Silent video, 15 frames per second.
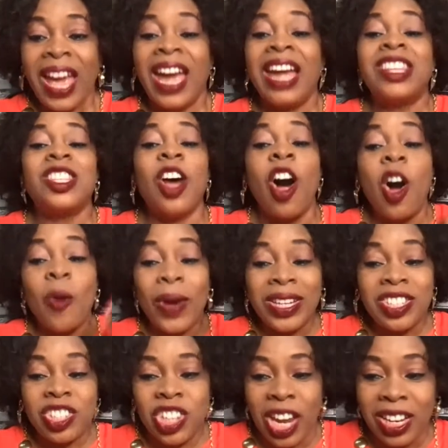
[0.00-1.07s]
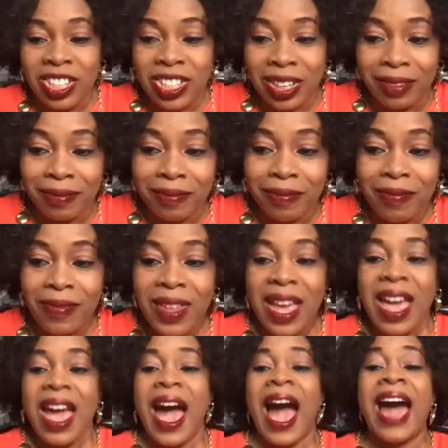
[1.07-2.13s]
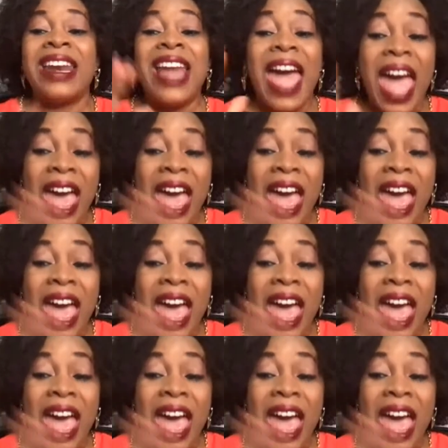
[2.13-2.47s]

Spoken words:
It's always changing. And